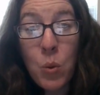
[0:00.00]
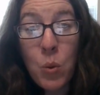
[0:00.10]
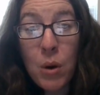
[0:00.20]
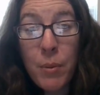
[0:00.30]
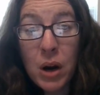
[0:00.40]

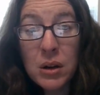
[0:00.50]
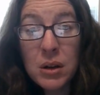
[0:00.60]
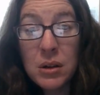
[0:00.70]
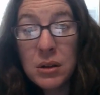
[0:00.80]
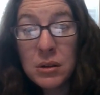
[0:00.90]
Walmart
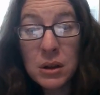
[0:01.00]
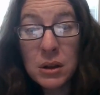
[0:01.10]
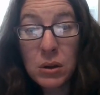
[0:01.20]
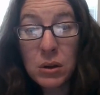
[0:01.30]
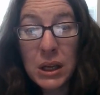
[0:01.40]

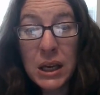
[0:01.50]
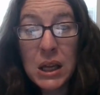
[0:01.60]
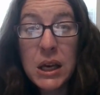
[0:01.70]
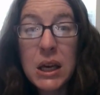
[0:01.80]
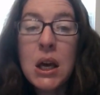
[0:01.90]
little linky
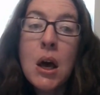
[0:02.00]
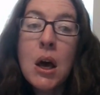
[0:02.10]
link,